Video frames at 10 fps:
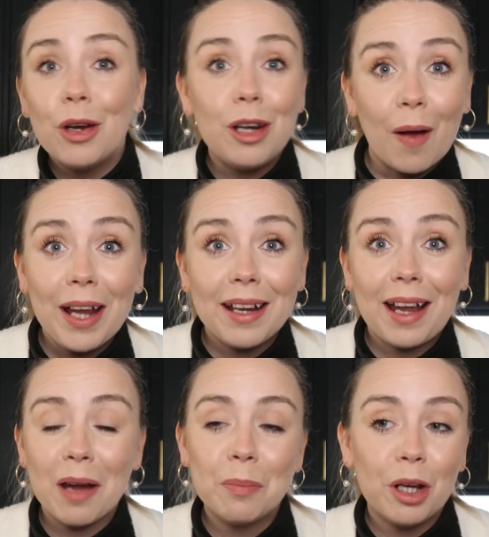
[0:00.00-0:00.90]

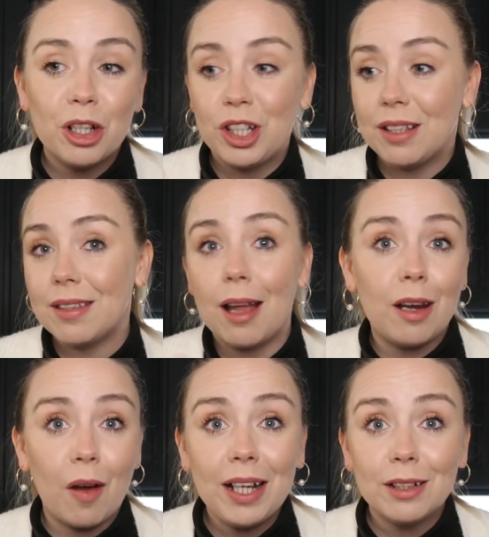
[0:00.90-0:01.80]
like and purchase a
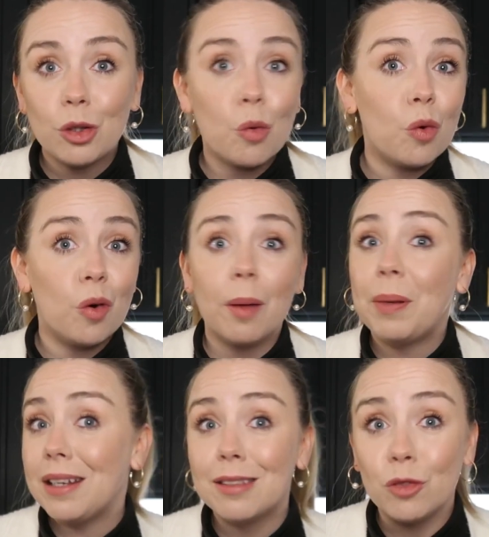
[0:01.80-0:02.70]
light or a
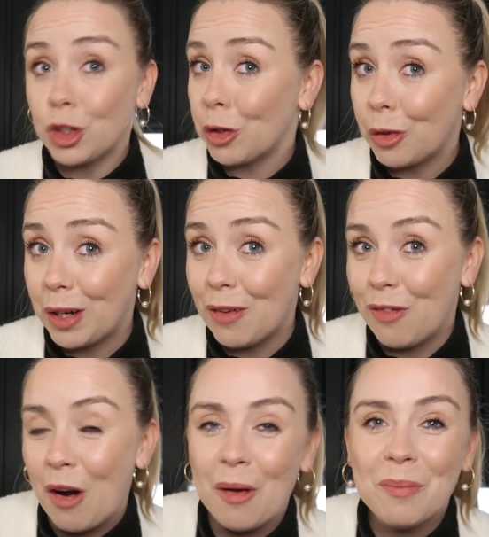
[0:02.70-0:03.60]
piece of jewelry
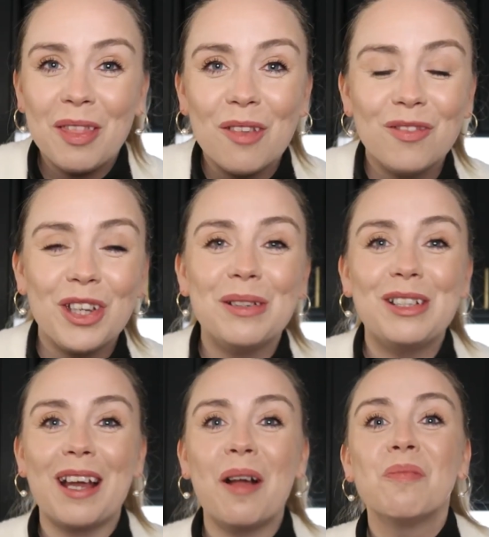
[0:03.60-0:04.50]
from in the
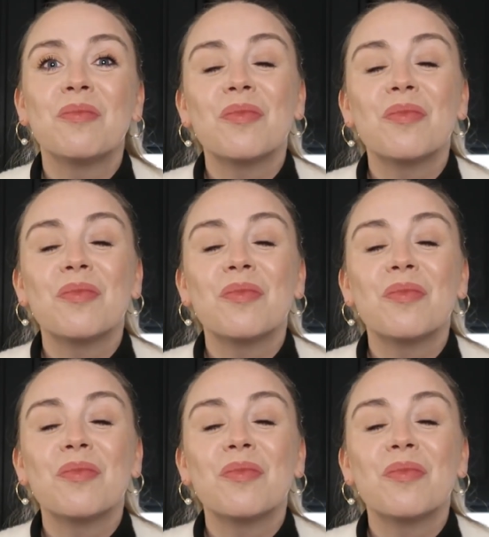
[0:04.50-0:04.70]
future.